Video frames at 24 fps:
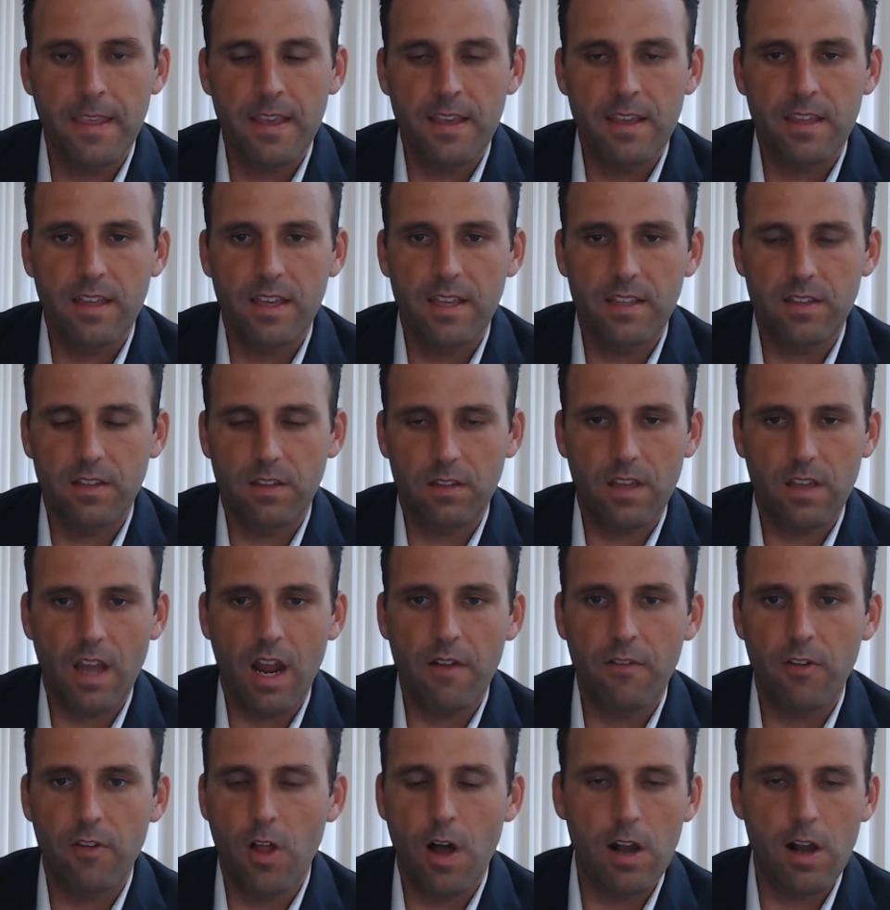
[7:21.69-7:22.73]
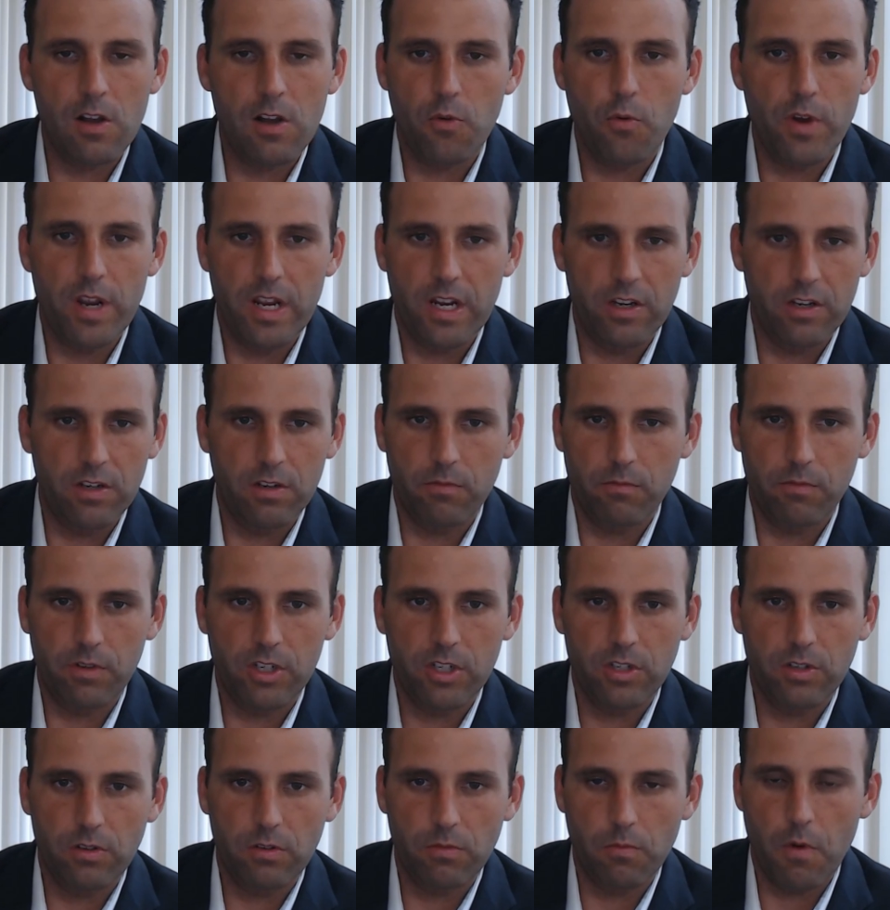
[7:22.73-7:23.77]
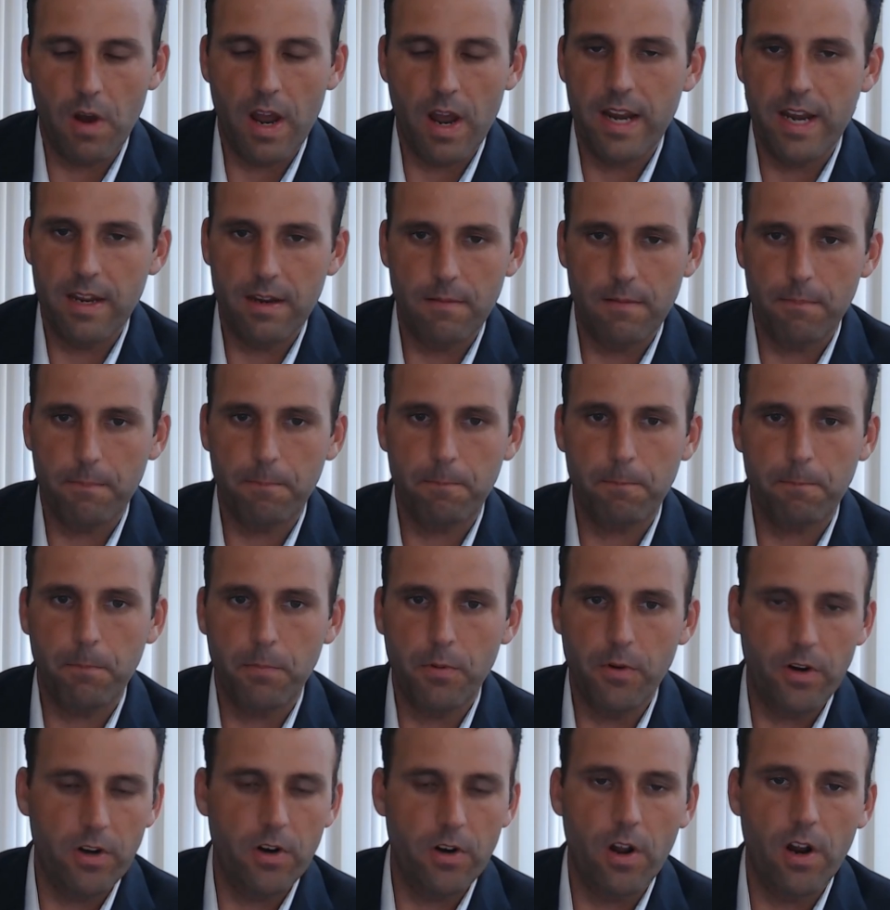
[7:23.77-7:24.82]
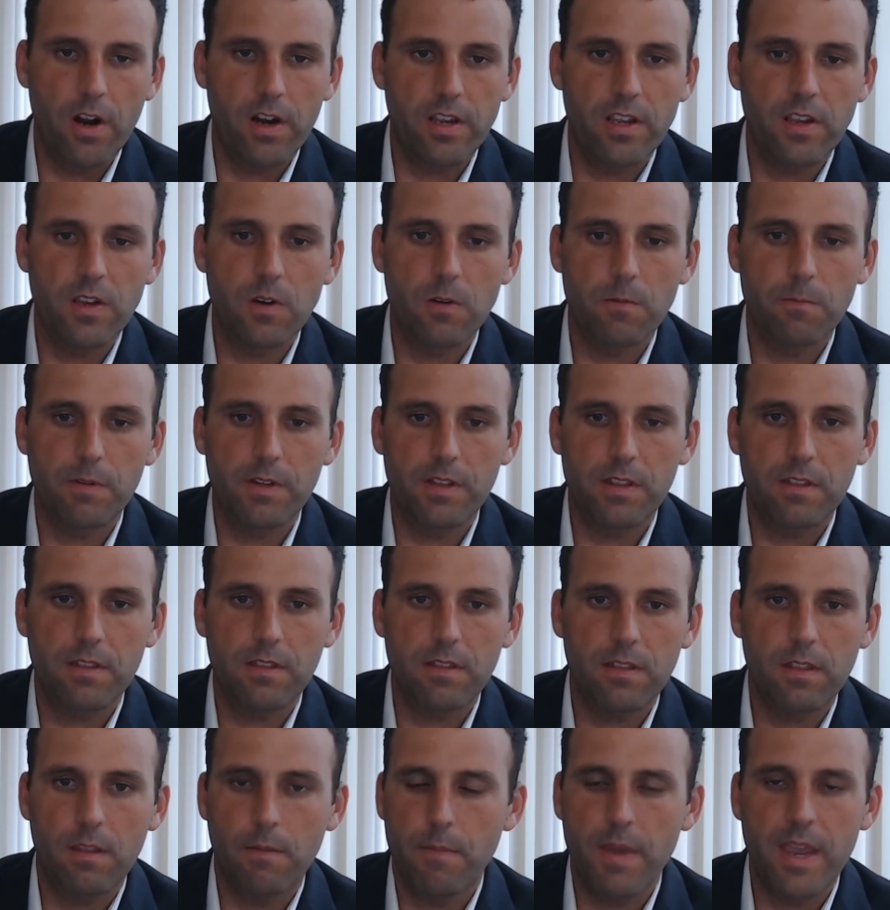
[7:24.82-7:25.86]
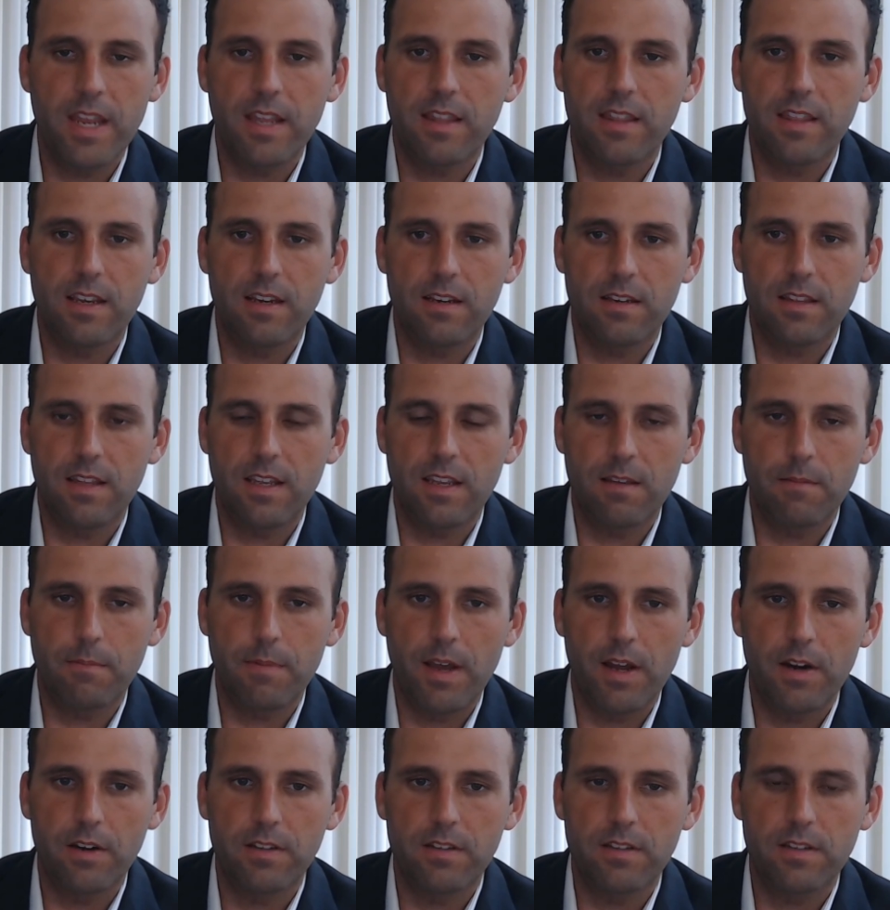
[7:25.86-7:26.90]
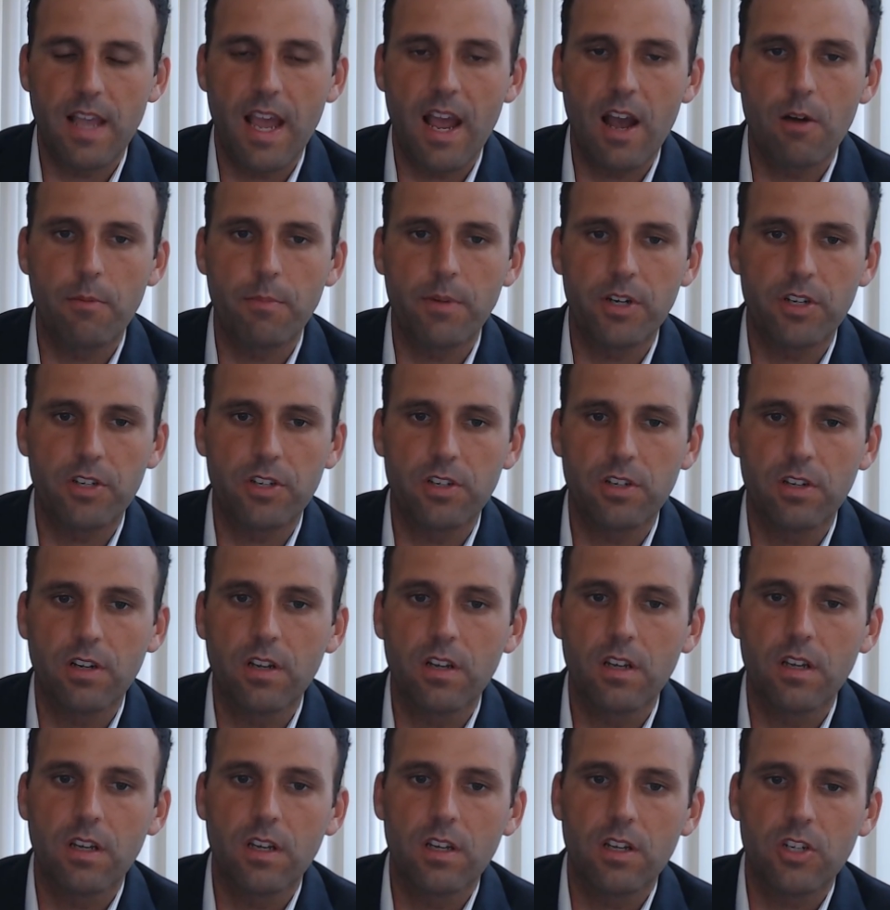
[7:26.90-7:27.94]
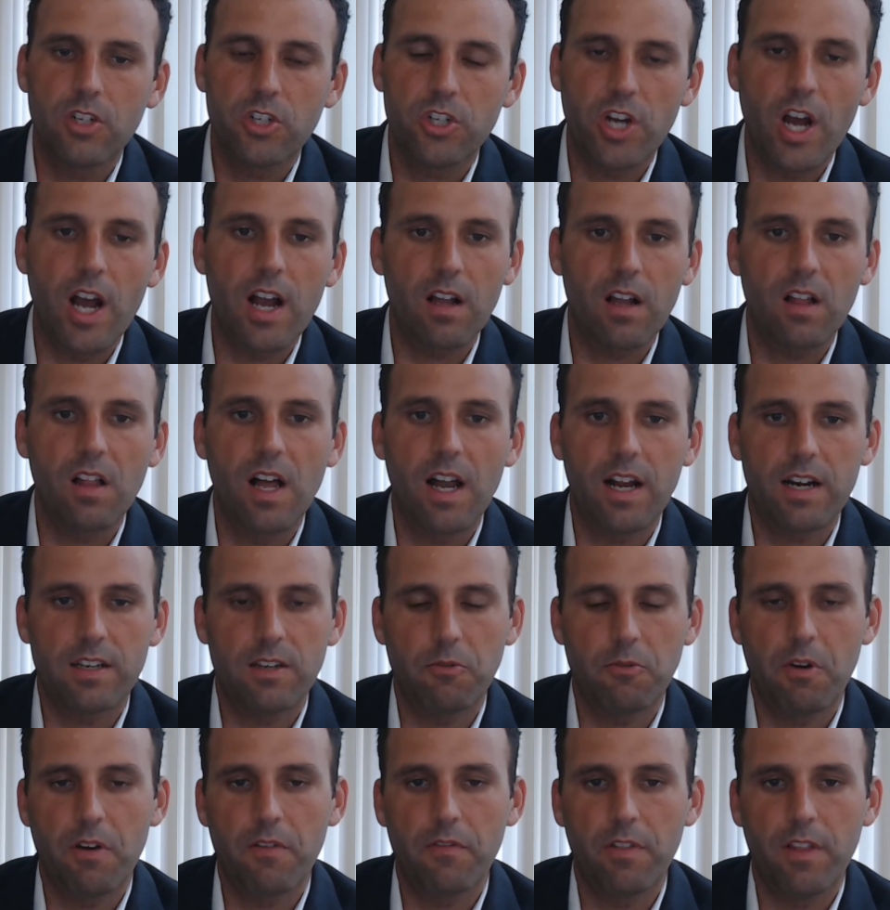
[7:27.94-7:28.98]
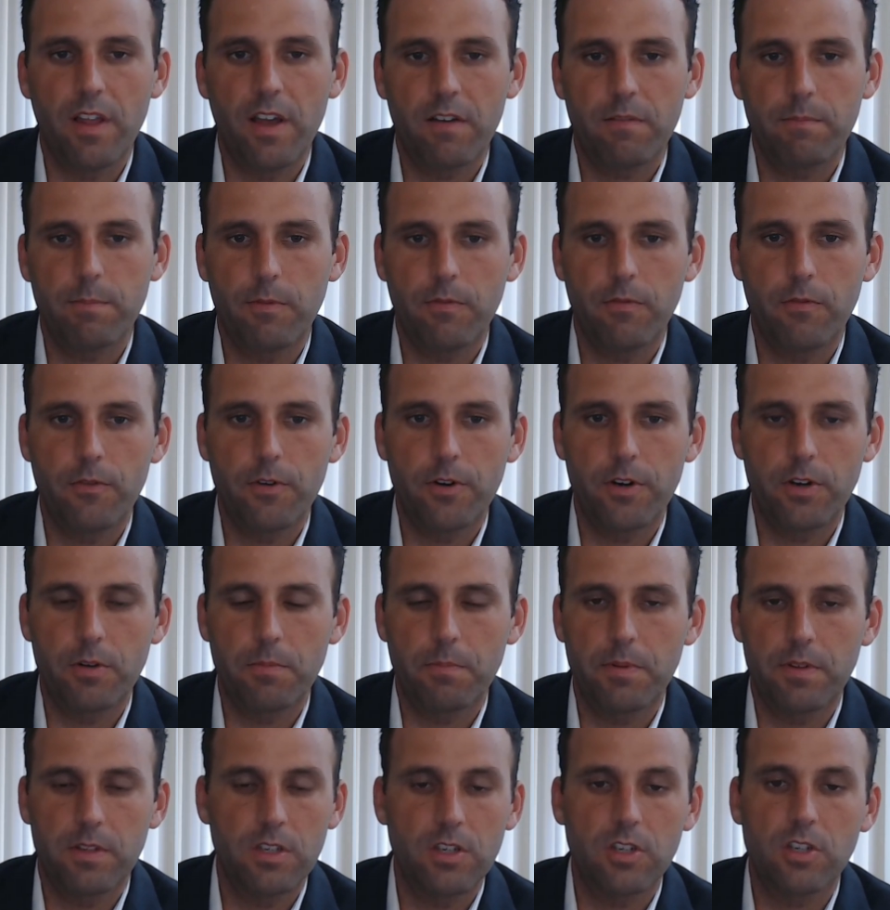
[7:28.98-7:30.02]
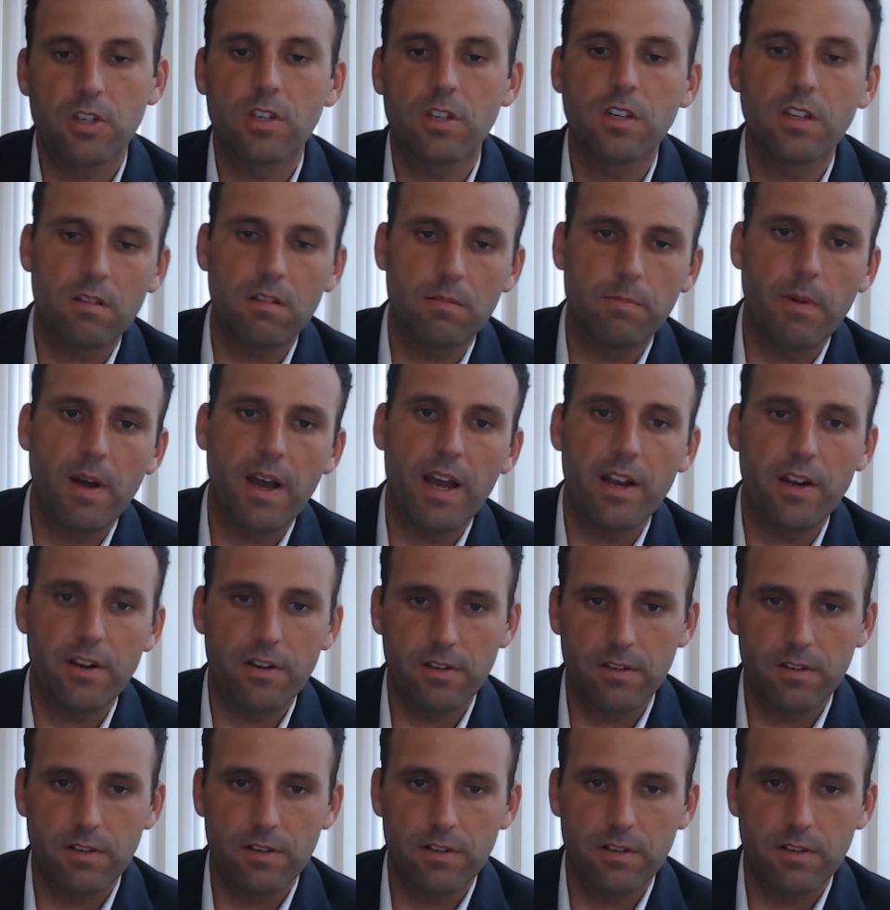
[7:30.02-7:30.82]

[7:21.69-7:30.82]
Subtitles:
It's a kind of a long equation, which is why I didn't put it on here, but the main thing to think about is how much shot clock do you have left before your position expires.